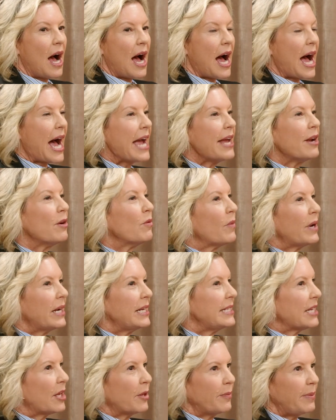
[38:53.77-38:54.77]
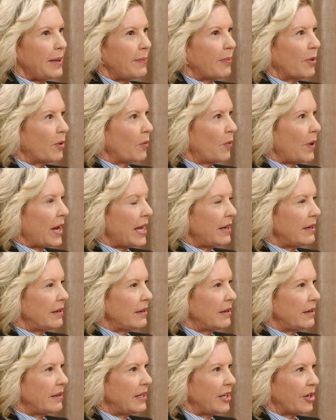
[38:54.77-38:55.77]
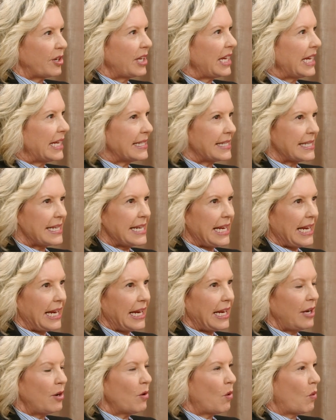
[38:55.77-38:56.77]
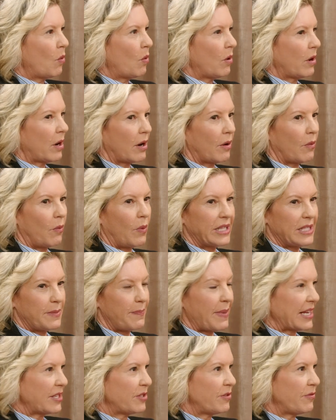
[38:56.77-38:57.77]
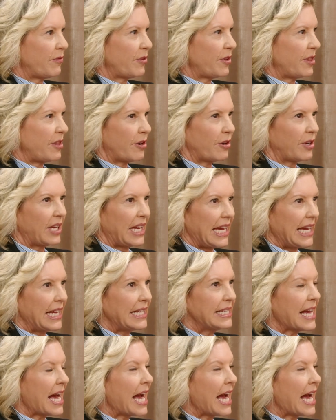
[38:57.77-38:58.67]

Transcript: I don't wanna tell people what their kids need or what's best for their kids.